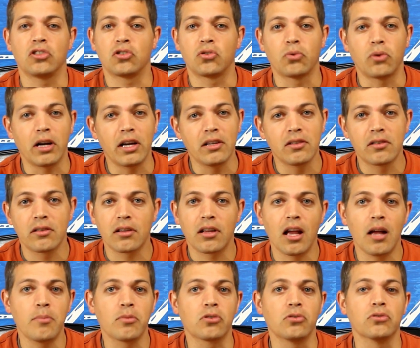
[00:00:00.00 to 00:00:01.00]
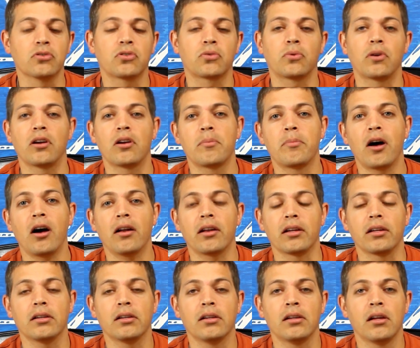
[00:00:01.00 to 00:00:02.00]
trace the chemicals throughout a
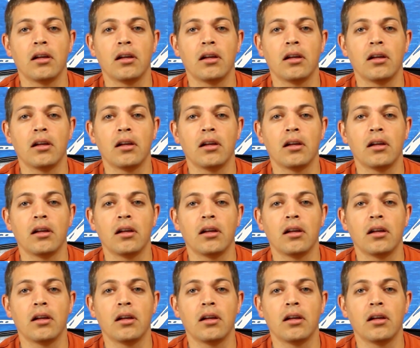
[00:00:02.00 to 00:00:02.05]
body.